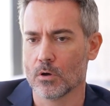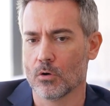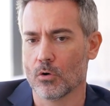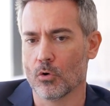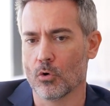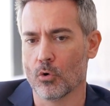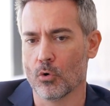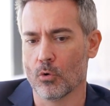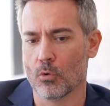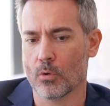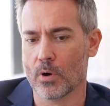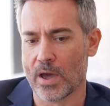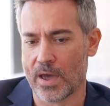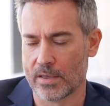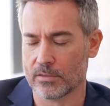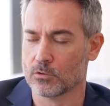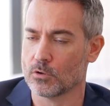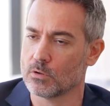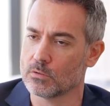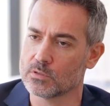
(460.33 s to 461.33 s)
who
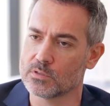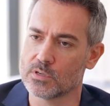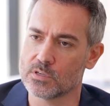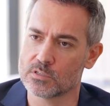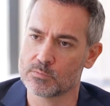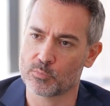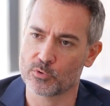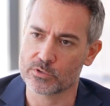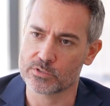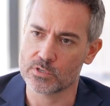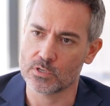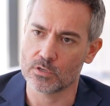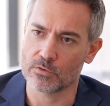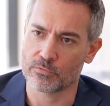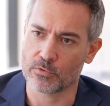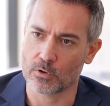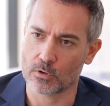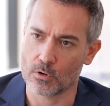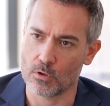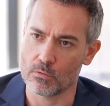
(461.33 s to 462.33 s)
had done this procedure
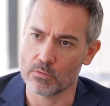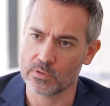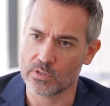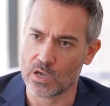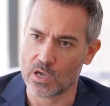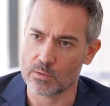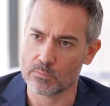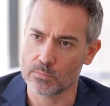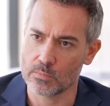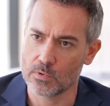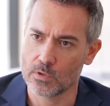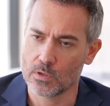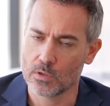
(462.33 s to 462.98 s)
for a long time.